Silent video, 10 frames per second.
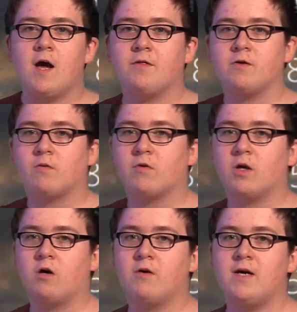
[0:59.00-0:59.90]
and the
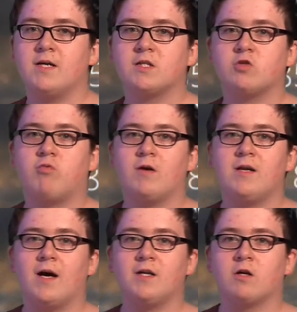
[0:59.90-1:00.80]
normal low is
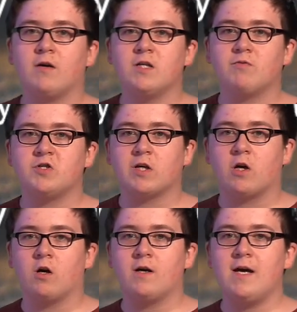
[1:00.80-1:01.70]
29 degrees, which
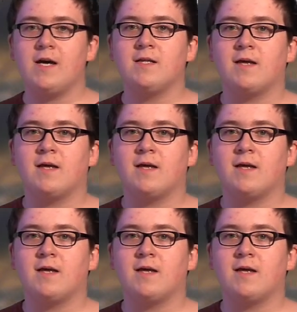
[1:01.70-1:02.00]
occurred in